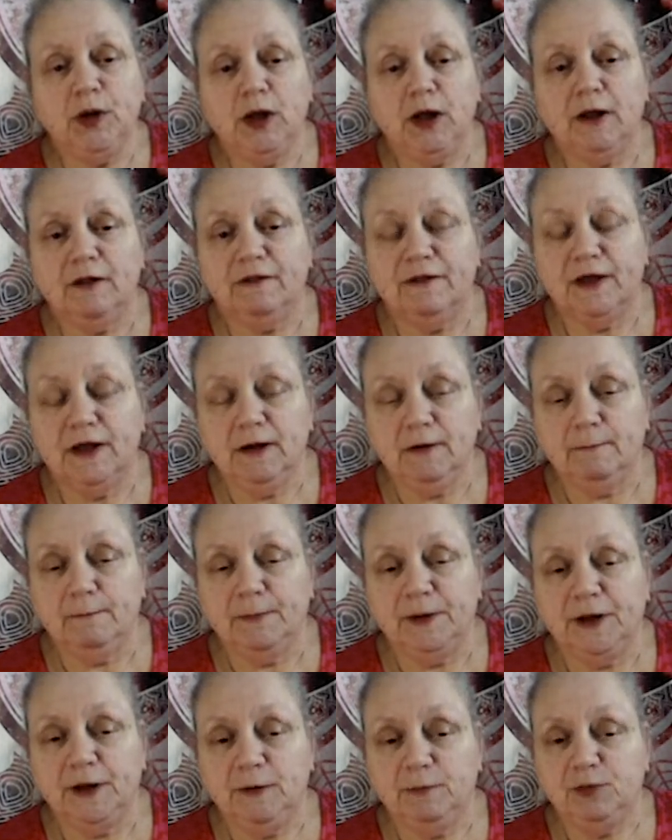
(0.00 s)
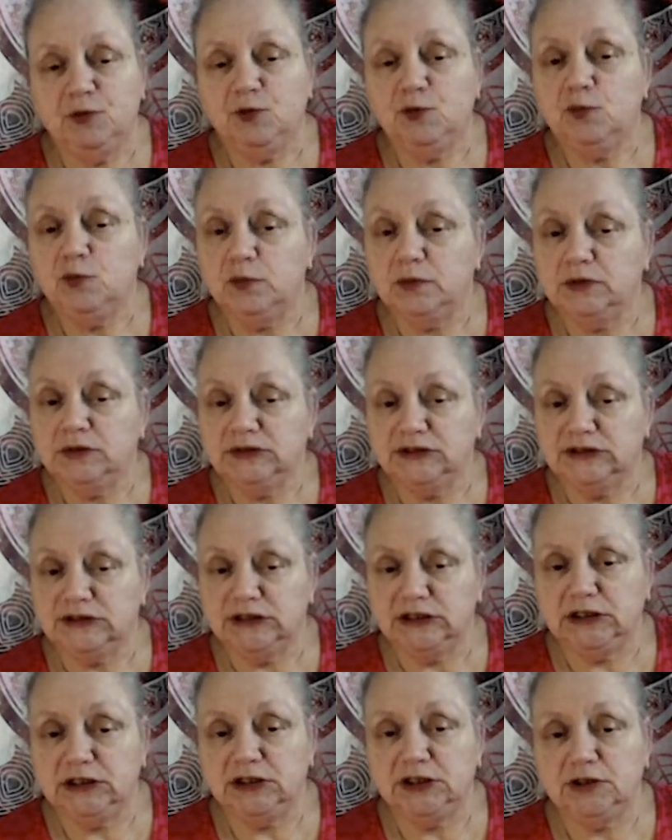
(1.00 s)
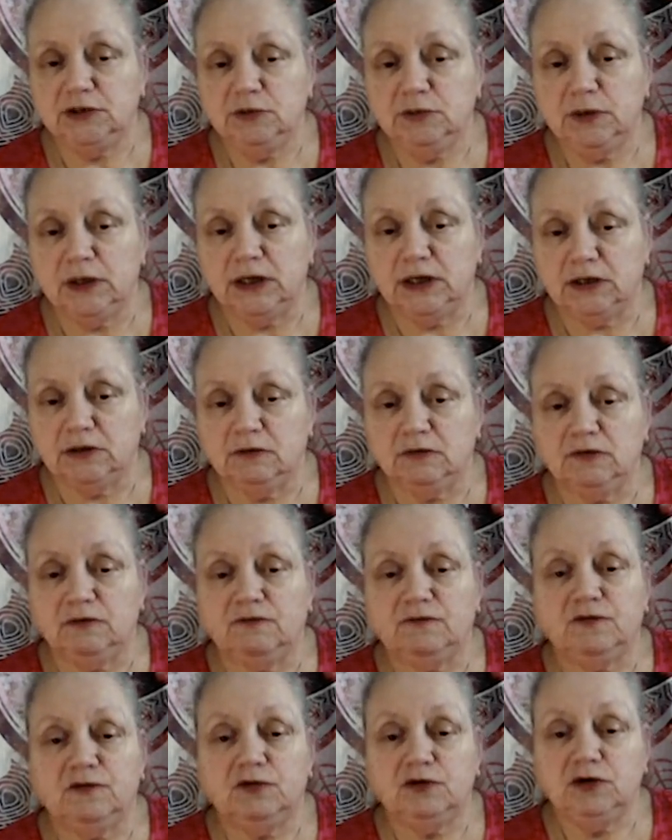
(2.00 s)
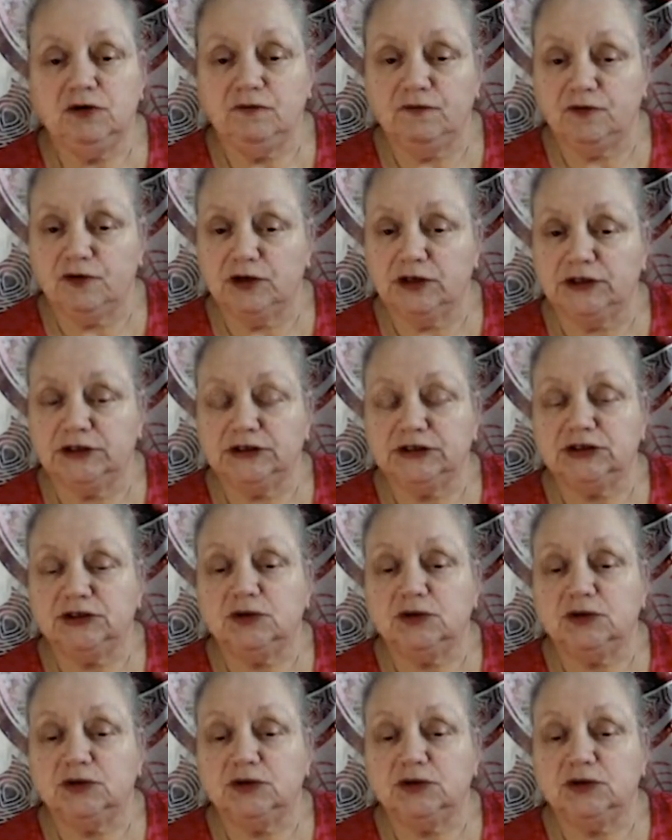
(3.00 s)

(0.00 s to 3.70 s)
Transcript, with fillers: that people will seek you out for advice